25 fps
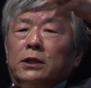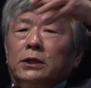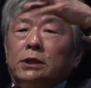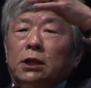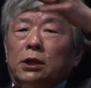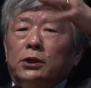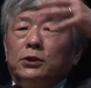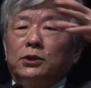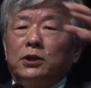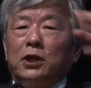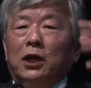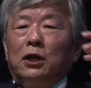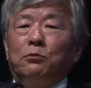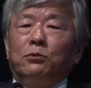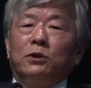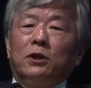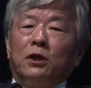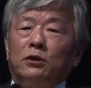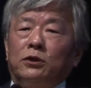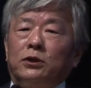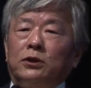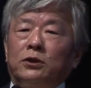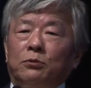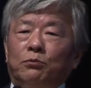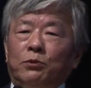system,
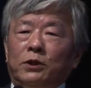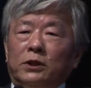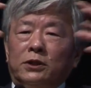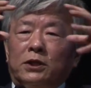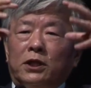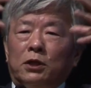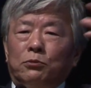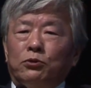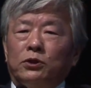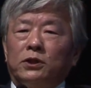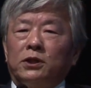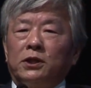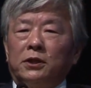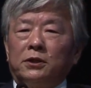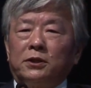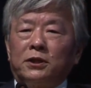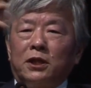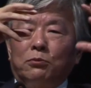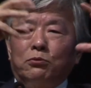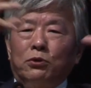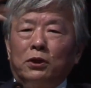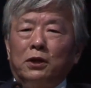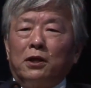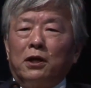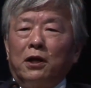the
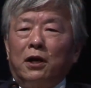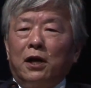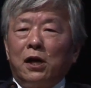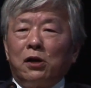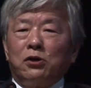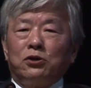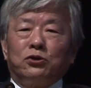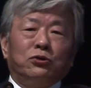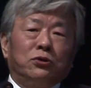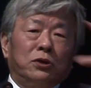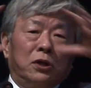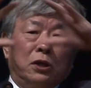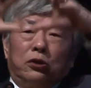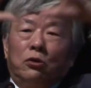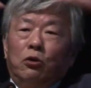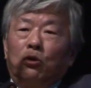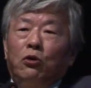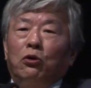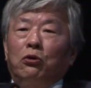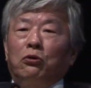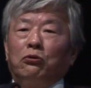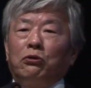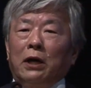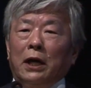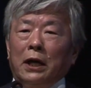system-system interaction, and the
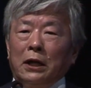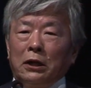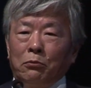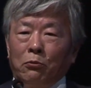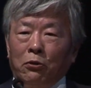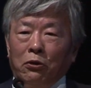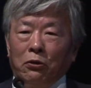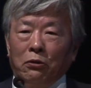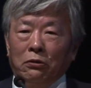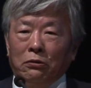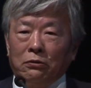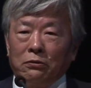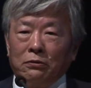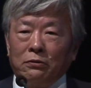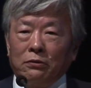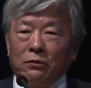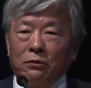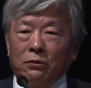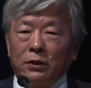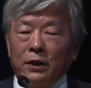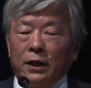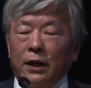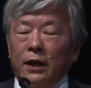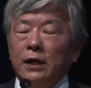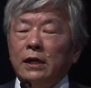whole animal.
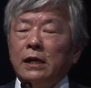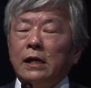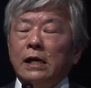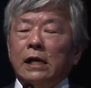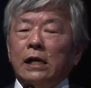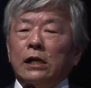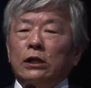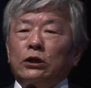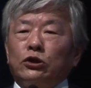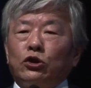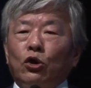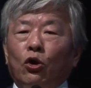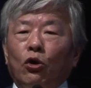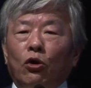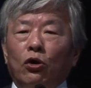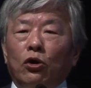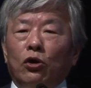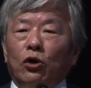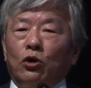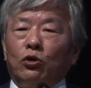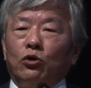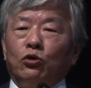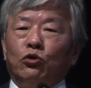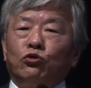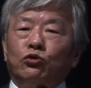Okay? So
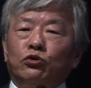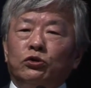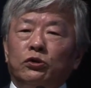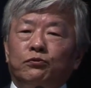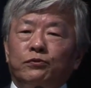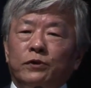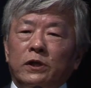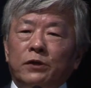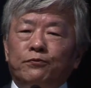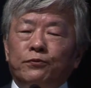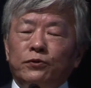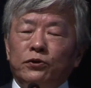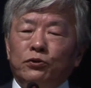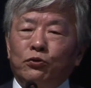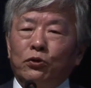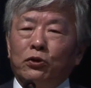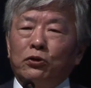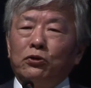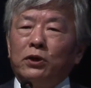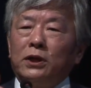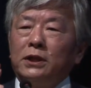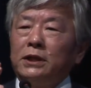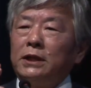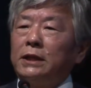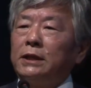if we
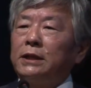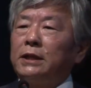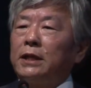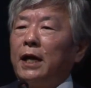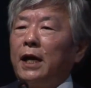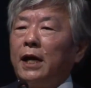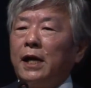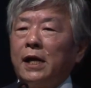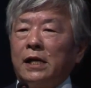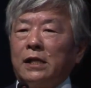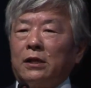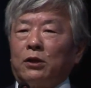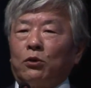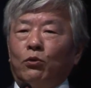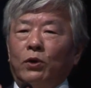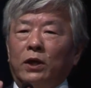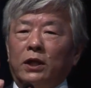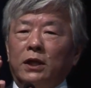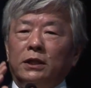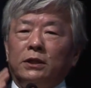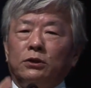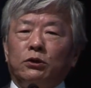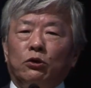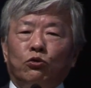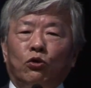want to understand what
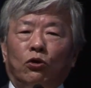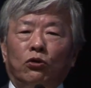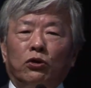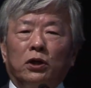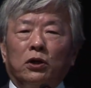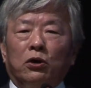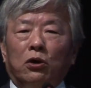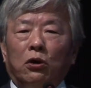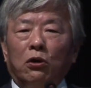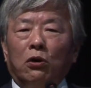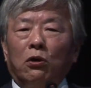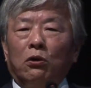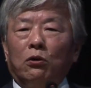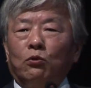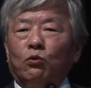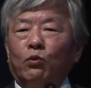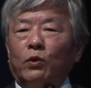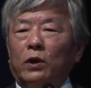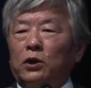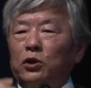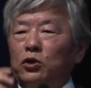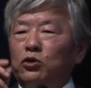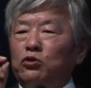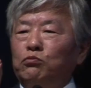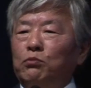is going on
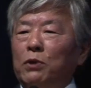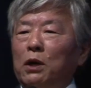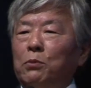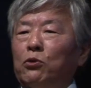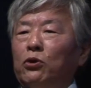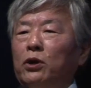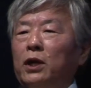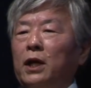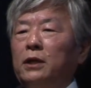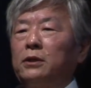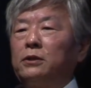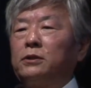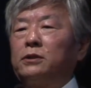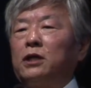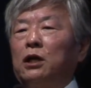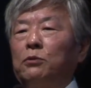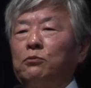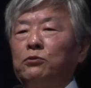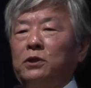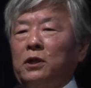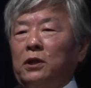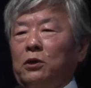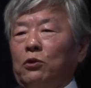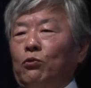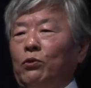when you memorize
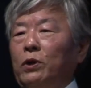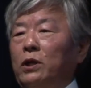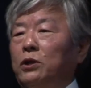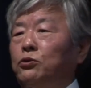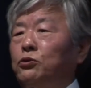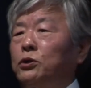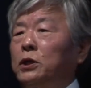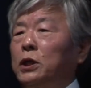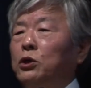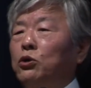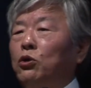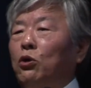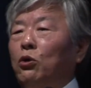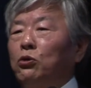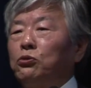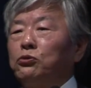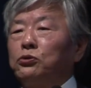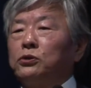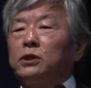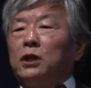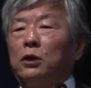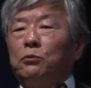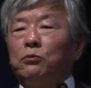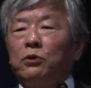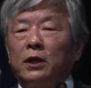something or you recall
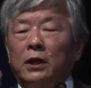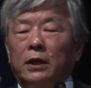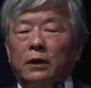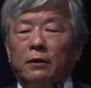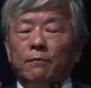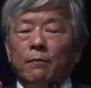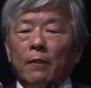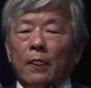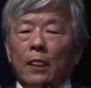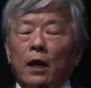something, you